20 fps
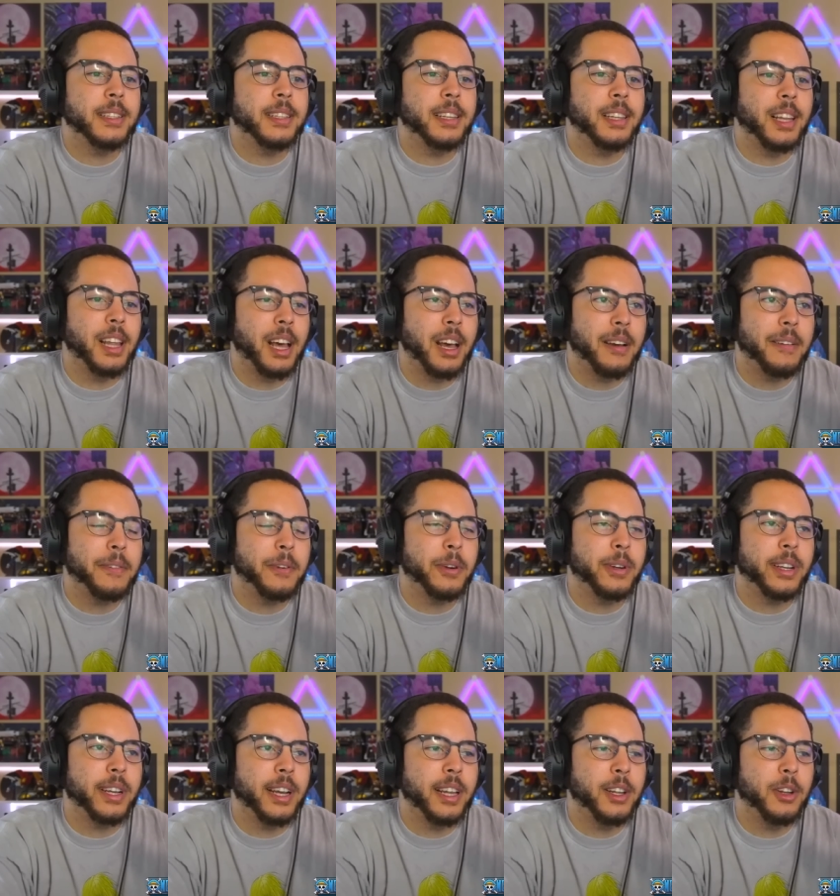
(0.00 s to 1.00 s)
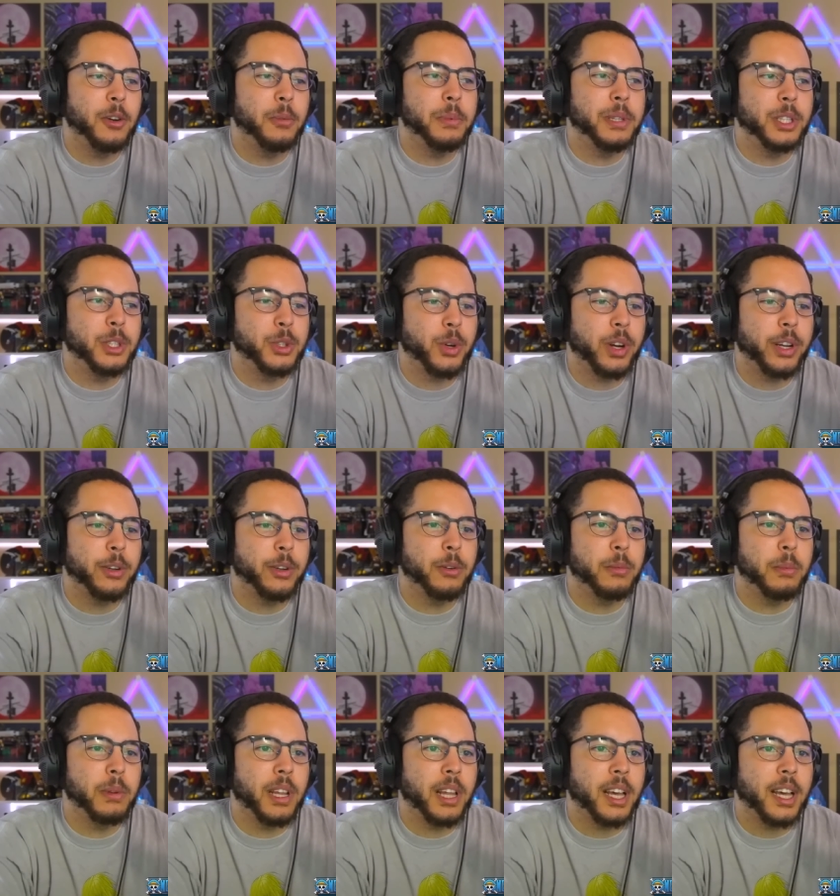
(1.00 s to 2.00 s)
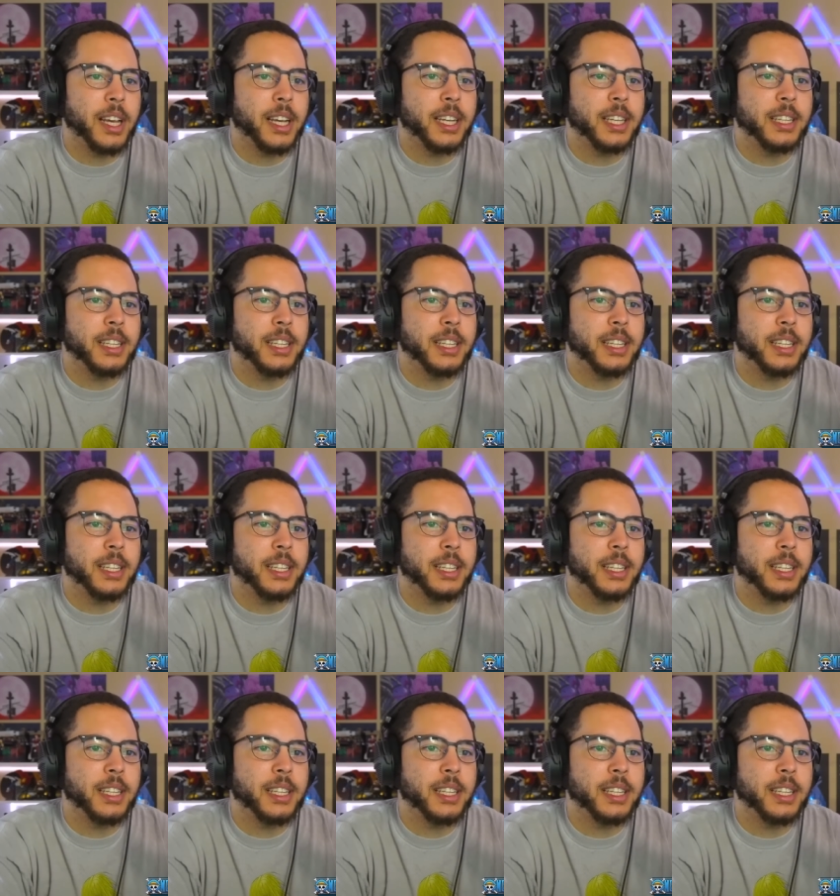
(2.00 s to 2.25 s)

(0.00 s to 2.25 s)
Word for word: Laughter yellow, betrayal black.